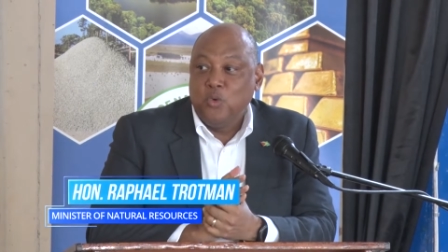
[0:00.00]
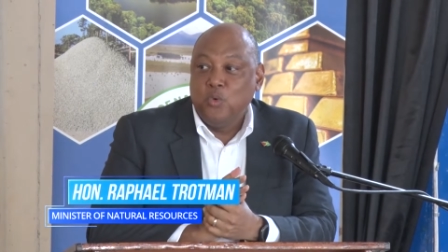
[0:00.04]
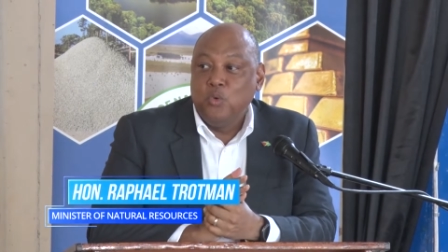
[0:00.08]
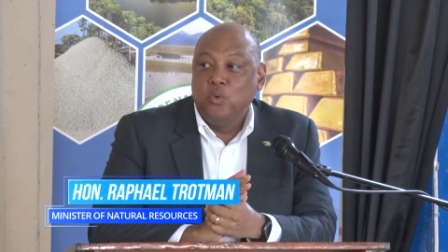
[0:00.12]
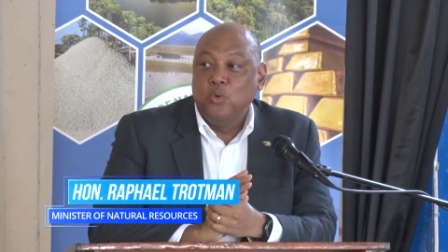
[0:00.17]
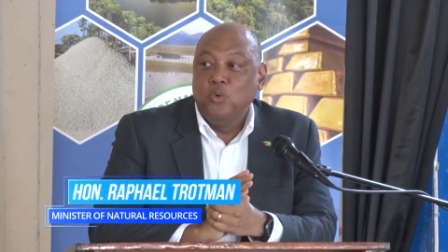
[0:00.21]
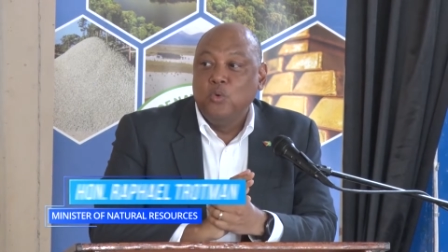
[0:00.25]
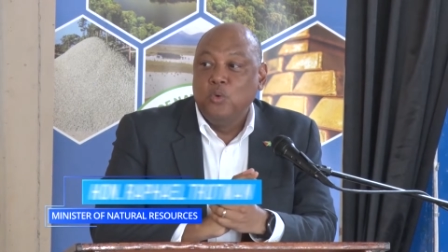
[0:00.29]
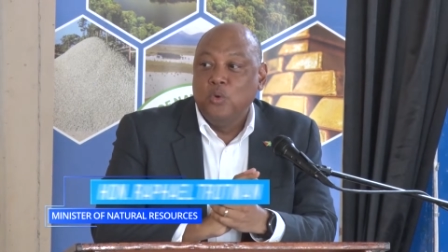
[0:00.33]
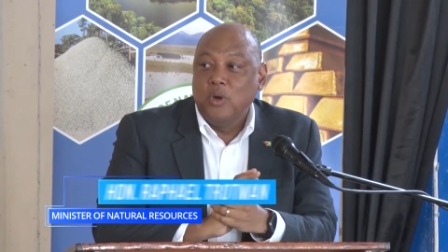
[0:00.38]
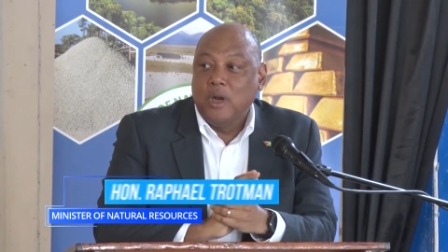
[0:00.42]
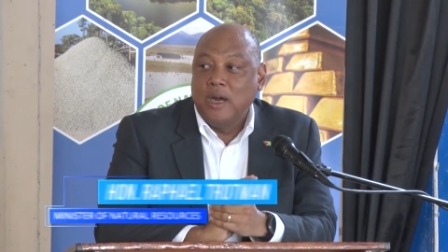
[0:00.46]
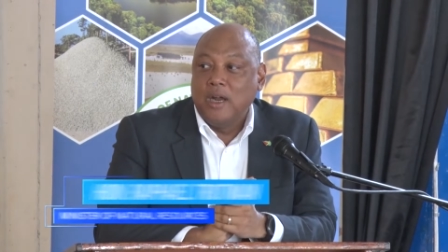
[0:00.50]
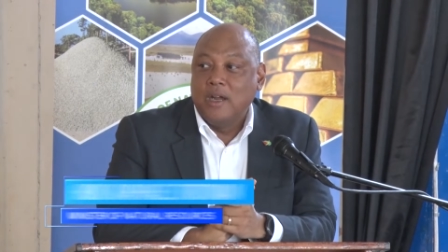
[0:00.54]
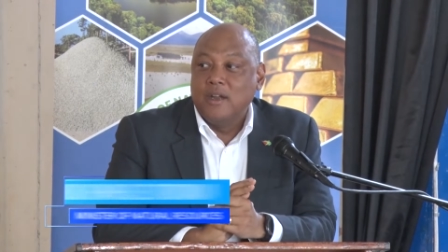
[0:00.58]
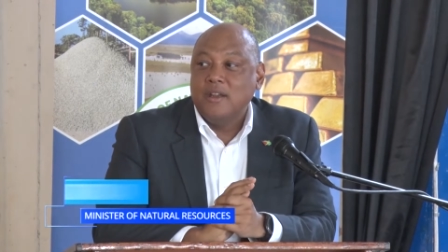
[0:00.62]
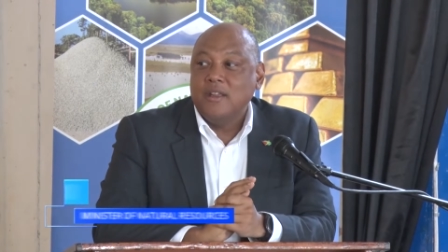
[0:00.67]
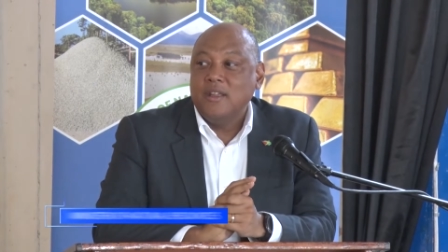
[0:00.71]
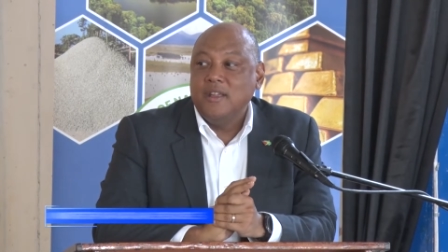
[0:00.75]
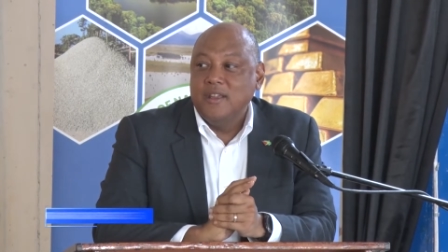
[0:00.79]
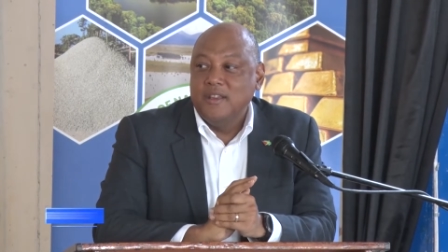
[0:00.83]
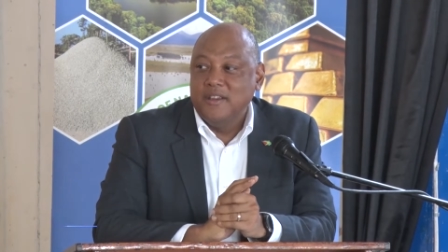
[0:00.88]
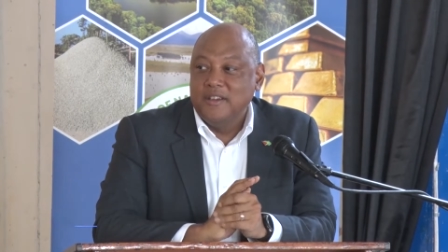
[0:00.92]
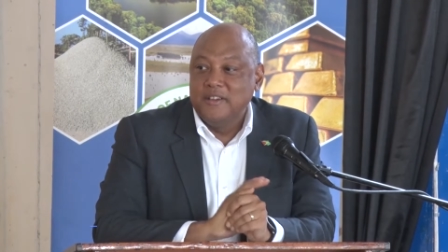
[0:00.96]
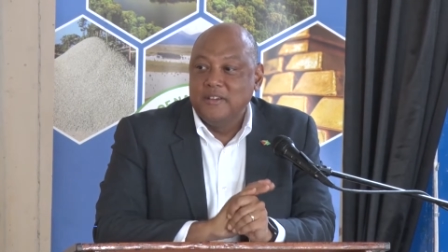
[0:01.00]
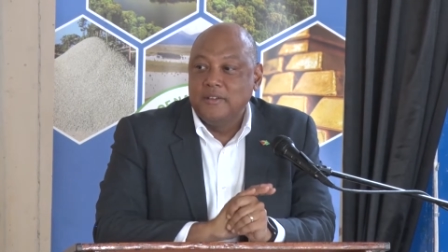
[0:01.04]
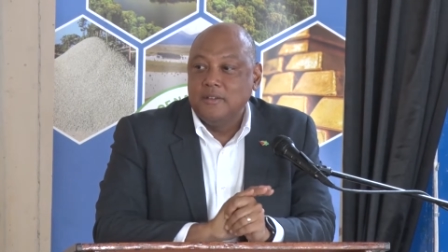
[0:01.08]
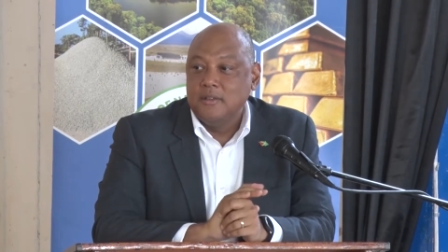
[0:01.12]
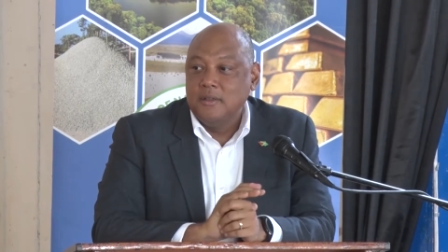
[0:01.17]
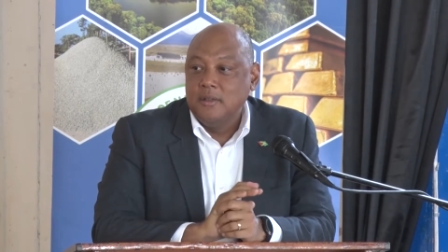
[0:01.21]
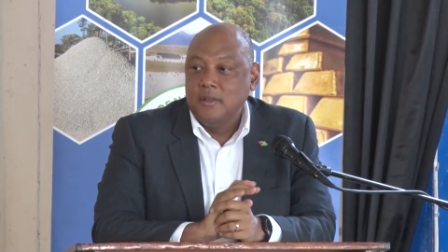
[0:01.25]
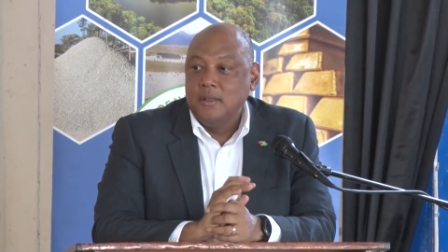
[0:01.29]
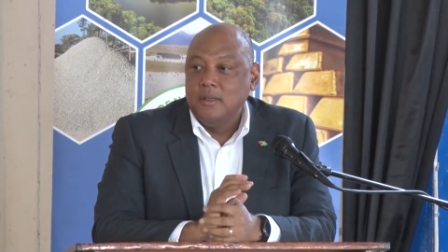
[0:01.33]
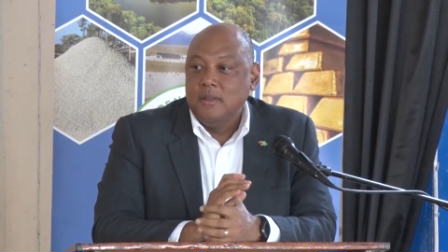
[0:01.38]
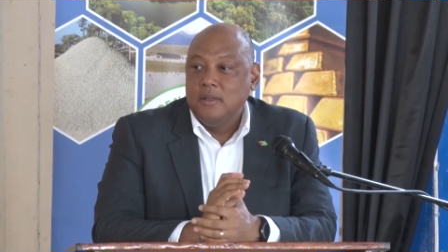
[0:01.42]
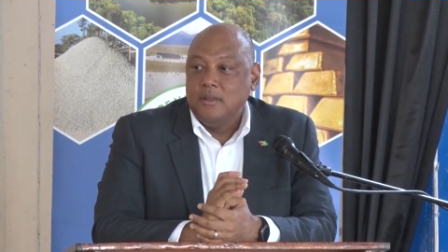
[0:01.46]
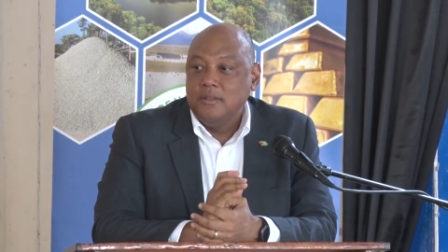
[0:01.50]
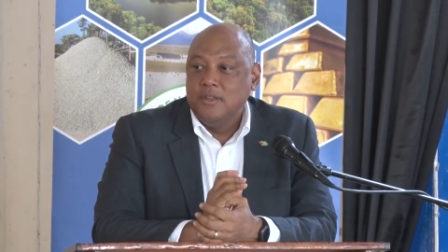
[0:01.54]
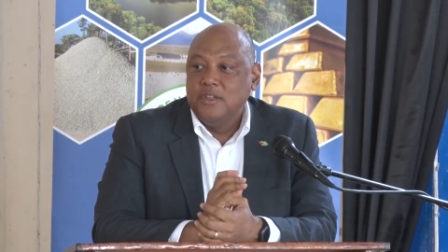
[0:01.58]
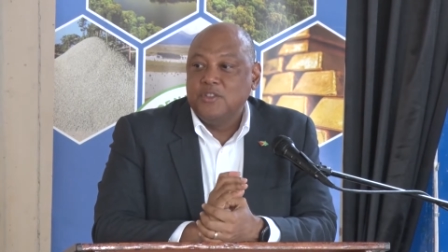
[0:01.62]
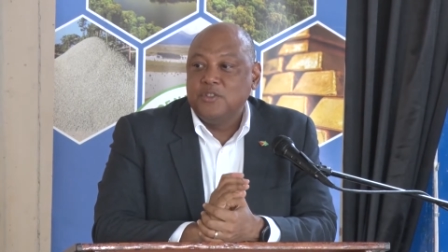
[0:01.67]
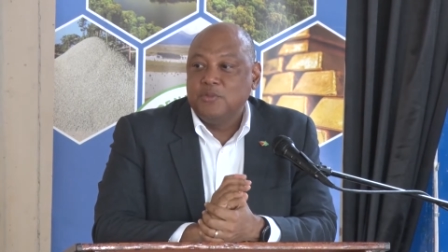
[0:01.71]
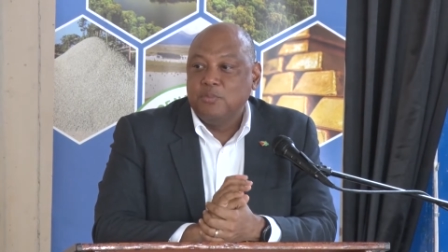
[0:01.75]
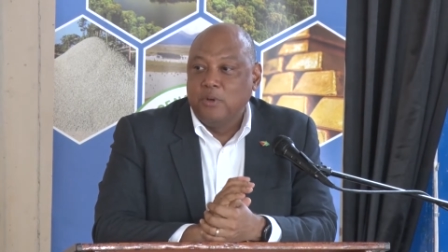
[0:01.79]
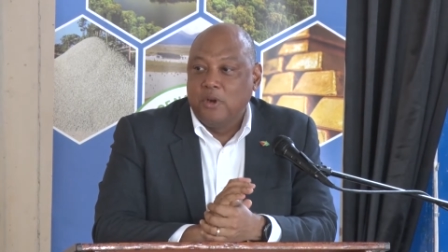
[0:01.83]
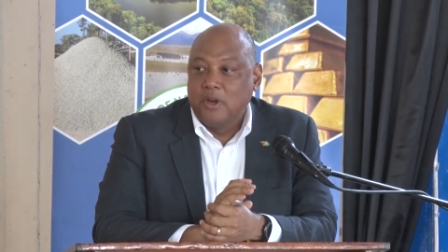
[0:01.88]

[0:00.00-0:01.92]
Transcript: who are here this